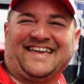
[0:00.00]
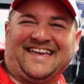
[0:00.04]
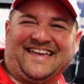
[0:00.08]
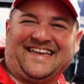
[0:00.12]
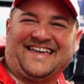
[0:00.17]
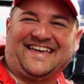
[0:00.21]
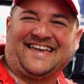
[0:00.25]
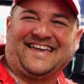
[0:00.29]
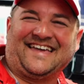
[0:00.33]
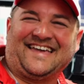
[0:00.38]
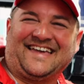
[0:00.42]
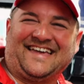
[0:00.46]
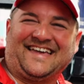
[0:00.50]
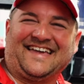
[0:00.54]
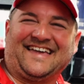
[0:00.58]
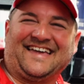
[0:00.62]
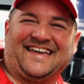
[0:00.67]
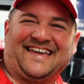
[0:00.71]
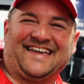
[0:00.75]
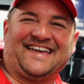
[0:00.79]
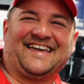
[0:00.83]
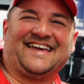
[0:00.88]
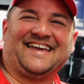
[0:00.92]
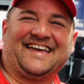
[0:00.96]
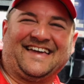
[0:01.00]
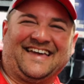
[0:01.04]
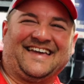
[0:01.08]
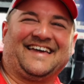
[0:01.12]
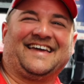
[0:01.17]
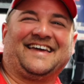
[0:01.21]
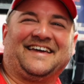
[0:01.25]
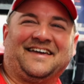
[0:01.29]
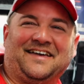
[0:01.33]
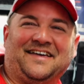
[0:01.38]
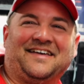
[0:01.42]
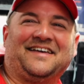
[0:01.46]
gonna get up close to this cat or
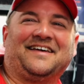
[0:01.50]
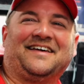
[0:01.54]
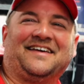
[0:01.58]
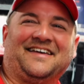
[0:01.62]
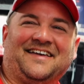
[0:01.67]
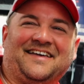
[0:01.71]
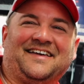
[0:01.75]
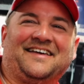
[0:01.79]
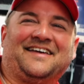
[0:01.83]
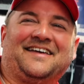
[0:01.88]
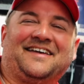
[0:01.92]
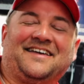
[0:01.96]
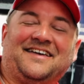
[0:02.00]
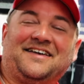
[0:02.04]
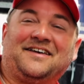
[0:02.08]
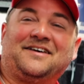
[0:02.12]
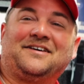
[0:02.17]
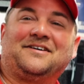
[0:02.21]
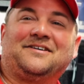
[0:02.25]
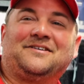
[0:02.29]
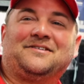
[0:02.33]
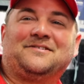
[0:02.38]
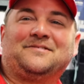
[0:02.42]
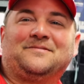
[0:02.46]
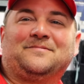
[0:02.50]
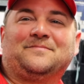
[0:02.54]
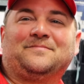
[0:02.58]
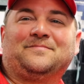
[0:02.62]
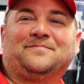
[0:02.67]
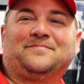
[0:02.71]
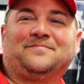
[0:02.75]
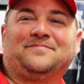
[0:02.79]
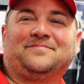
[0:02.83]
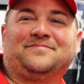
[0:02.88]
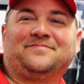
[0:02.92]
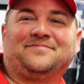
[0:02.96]
not. Either they 60
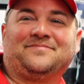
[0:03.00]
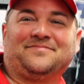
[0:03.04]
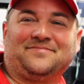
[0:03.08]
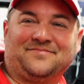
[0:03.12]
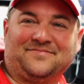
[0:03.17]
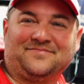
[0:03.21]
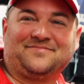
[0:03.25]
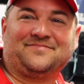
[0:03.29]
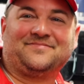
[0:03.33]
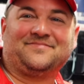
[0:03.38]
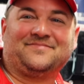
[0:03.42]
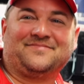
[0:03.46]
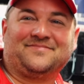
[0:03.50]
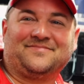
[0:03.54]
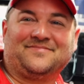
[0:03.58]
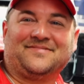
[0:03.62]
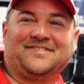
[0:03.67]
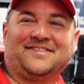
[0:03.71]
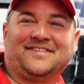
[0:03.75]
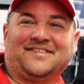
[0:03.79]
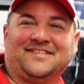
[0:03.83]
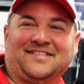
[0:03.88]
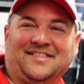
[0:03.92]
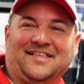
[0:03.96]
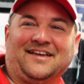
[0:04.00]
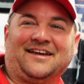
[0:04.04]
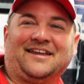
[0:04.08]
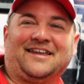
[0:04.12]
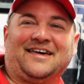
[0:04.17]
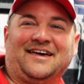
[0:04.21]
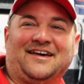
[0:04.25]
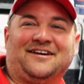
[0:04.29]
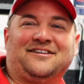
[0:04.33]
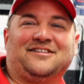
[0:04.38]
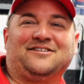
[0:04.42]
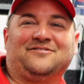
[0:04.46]
foot you or they just let out of let it.
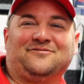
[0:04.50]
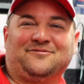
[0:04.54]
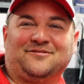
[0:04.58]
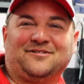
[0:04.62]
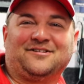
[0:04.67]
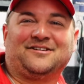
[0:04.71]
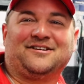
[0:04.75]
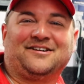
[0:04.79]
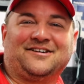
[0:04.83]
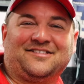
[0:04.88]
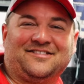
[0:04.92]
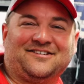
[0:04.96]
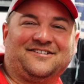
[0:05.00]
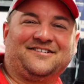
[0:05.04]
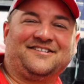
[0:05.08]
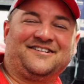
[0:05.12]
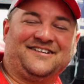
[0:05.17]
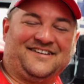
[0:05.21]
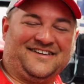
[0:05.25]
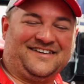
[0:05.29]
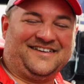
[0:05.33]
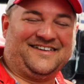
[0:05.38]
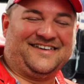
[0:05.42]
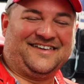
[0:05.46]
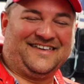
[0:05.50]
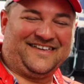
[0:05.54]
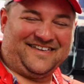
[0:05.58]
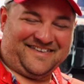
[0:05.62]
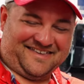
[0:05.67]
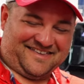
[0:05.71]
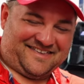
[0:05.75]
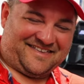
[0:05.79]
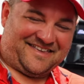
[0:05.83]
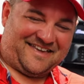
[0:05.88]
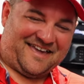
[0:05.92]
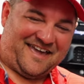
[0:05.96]
out of one or the other. yeah.
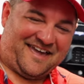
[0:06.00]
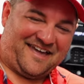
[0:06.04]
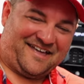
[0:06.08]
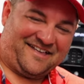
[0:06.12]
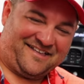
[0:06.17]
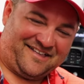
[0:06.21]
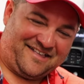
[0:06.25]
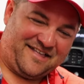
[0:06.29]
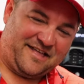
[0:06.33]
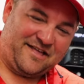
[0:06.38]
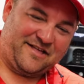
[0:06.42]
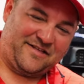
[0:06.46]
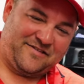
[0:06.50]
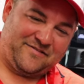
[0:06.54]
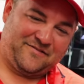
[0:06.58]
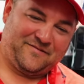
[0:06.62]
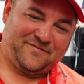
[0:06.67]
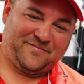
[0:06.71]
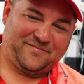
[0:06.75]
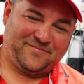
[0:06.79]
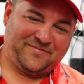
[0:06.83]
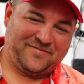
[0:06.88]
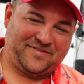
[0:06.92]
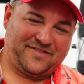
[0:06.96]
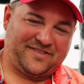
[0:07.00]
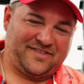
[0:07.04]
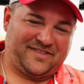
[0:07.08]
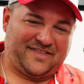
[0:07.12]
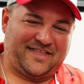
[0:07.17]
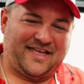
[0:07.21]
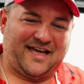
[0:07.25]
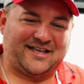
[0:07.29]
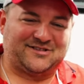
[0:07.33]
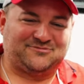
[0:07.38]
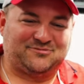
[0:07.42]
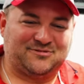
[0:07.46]
yeah.
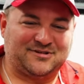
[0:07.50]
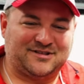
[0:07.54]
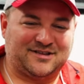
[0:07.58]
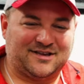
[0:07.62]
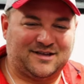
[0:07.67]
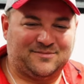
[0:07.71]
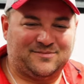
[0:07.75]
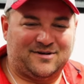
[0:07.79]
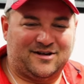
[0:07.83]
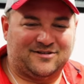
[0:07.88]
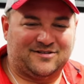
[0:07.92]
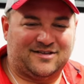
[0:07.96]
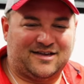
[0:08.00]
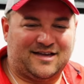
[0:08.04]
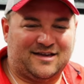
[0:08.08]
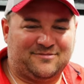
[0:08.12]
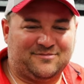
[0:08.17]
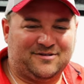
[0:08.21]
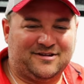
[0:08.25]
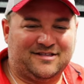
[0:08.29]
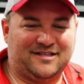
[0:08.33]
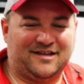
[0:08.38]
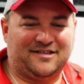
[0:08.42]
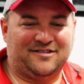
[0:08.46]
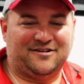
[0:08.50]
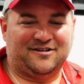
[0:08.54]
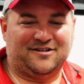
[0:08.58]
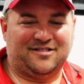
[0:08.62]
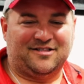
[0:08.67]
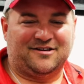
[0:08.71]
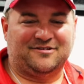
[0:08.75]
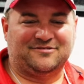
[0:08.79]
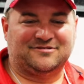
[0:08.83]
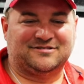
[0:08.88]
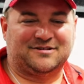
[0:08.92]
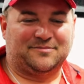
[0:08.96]
That's what we tell them all the time, get down there
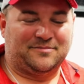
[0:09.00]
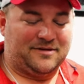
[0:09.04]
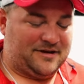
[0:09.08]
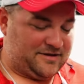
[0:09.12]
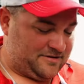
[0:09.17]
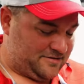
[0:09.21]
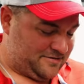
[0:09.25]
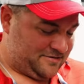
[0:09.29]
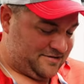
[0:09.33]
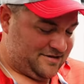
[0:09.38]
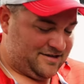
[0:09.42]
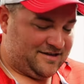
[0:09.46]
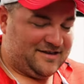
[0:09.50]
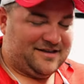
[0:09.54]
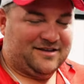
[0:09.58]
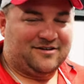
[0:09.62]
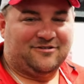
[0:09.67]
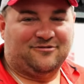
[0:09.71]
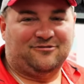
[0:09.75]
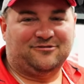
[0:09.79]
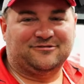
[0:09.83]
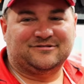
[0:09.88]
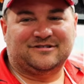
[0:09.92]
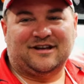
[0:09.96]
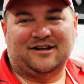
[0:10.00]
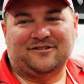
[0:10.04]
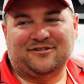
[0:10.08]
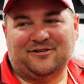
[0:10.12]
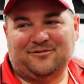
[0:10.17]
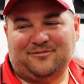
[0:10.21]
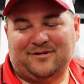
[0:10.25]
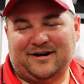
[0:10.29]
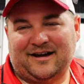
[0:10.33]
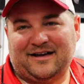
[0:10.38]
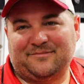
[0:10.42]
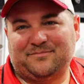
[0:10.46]
close. I'm like, of course, I don't
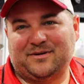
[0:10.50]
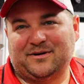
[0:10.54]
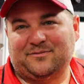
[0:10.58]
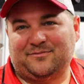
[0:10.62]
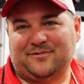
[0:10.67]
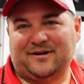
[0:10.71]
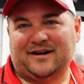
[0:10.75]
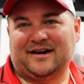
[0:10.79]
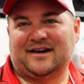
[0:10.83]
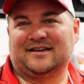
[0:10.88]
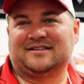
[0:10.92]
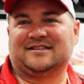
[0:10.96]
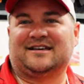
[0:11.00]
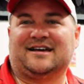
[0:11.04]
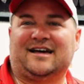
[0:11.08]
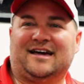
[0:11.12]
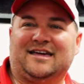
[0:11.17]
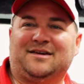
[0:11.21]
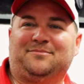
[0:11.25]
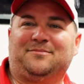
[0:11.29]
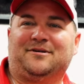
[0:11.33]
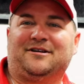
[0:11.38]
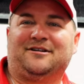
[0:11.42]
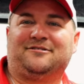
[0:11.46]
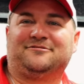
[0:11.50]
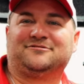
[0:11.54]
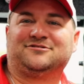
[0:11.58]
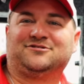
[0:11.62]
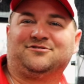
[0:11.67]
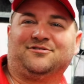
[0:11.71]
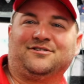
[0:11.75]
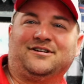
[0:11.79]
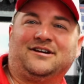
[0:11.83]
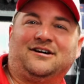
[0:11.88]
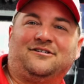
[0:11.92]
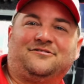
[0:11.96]
know why people ask, like, how you been on the
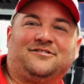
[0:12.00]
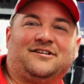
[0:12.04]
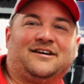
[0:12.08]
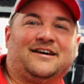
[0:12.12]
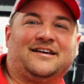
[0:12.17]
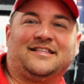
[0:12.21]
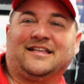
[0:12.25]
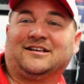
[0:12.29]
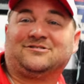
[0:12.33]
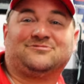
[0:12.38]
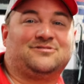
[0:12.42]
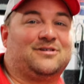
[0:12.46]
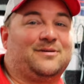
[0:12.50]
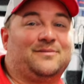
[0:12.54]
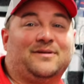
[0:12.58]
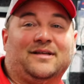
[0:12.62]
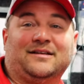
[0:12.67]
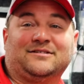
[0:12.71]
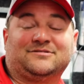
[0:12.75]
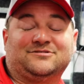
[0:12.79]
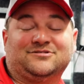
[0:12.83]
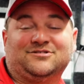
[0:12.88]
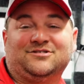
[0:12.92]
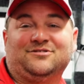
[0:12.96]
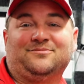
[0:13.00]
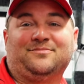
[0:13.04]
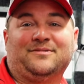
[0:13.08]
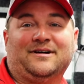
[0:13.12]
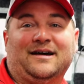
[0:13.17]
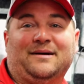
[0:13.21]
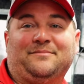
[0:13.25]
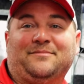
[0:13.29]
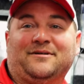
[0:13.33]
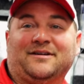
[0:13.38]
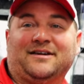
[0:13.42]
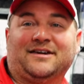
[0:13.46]
tree all night? That's what I'm like, shoot,
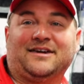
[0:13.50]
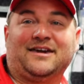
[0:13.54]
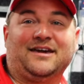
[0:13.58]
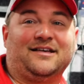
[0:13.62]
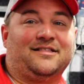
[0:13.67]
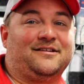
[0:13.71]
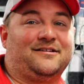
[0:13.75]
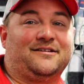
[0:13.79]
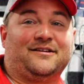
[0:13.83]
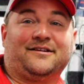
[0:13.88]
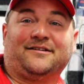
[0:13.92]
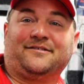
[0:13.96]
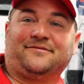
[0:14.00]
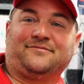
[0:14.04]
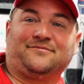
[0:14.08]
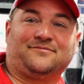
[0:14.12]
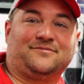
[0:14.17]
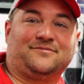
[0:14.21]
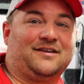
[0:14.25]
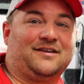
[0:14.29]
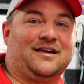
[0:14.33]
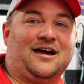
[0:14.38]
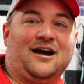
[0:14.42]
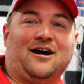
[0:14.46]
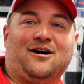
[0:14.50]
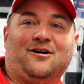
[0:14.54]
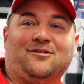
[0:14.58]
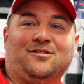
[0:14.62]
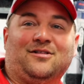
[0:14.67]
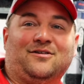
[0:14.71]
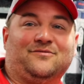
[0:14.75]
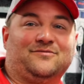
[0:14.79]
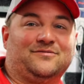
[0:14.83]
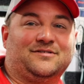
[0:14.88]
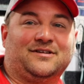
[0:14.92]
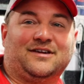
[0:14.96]
man, I've been killing it. Oh,
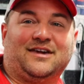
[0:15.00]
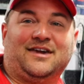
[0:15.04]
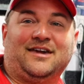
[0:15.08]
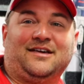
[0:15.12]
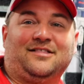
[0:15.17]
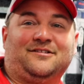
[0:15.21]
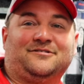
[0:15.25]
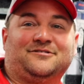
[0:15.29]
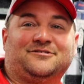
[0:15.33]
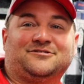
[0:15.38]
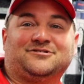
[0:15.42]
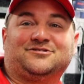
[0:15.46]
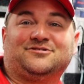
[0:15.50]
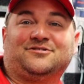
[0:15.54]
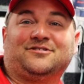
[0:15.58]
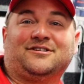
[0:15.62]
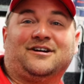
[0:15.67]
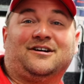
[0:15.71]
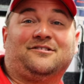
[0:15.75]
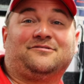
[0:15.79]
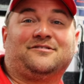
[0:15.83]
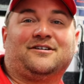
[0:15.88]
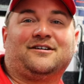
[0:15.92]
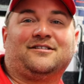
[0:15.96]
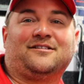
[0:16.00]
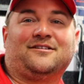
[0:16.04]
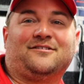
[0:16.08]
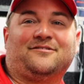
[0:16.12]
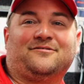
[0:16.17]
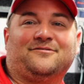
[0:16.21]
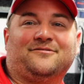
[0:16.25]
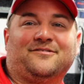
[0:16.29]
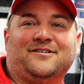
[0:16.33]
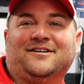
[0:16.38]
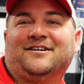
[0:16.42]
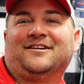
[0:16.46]
look, killing the tree all night
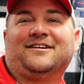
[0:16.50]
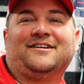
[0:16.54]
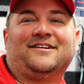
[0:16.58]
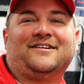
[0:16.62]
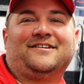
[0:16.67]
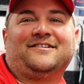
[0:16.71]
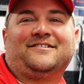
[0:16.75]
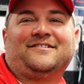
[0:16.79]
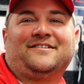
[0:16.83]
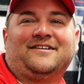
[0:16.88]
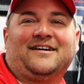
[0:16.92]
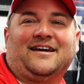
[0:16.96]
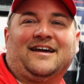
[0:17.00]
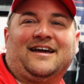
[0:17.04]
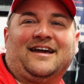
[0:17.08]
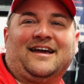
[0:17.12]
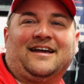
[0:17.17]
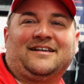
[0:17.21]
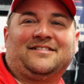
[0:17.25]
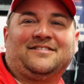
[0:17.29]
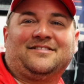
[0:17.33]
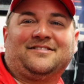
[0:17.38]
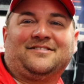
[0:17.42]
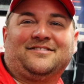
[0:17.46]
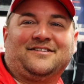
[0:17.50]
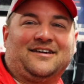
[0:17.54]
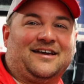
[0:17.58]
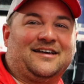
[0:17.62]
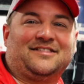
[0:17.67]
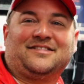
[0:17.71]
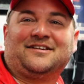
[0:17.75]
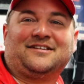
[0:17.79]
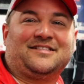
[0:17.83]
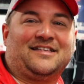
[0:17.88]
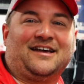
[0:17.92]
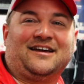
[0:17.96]
long super quick. And,
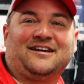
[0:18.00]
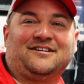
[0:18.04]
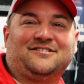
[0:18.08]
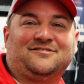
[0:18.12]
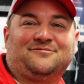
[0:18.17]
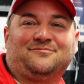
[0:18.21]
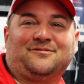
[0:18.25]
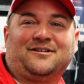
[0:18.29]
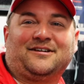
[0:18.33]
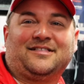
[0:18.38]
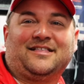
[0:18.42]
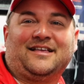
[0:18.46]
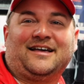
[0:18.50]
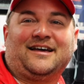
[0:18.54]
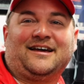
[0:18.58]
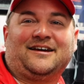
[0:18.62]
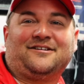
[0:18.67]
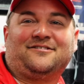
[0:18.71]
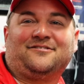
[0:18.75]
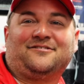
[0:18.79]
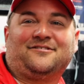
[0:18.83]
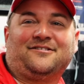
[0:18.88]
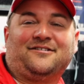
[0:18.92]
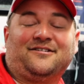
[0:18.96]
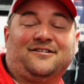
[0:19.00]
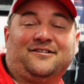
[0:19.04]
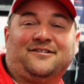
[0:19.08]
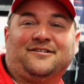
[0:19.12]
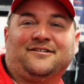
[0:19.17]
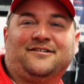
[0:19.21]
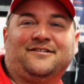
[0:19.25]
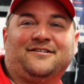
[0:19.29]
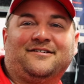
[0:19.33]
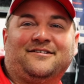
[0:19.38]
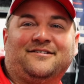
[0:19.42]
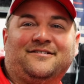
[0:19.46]
and then they the red light. Like I'm
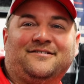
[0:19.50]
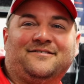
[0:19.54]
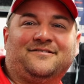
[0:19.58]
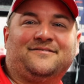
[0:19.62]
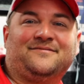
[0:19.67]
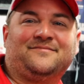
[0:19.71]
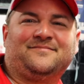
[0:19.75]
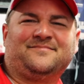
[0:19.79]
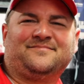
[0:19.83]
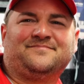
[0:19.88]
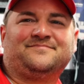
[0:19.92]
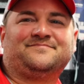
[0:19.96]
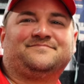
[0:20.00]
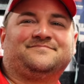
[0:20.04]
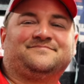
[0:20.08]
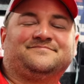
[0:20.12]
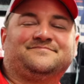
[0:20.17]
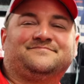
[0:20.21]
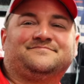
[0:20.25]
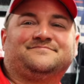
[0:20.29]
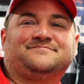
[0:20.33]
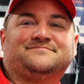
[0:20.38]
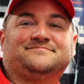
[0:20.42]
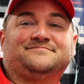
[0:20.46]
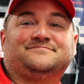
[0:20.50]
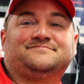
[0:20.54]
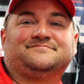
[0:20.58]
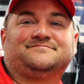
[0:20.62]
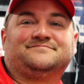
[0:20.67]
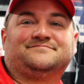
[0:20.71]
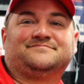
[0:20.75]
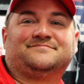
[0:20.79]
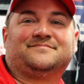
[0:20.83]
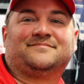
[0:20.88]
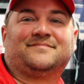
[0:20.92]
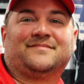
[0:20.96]
surprised. I'm surprised they ain't
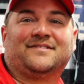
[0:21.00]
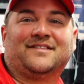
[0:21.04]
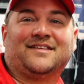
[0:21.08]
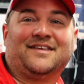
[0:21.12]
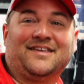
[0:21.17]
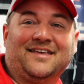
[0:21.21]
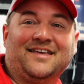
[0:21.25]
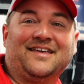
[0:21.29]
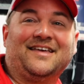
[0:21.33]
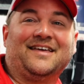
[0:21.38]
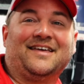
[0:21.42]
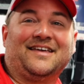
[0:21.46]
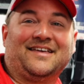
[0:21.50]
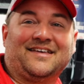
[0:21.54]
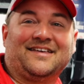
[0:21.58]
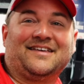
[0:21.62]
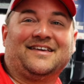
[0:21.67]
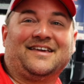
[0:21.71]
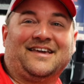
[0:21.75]
red lit. Be honest with you.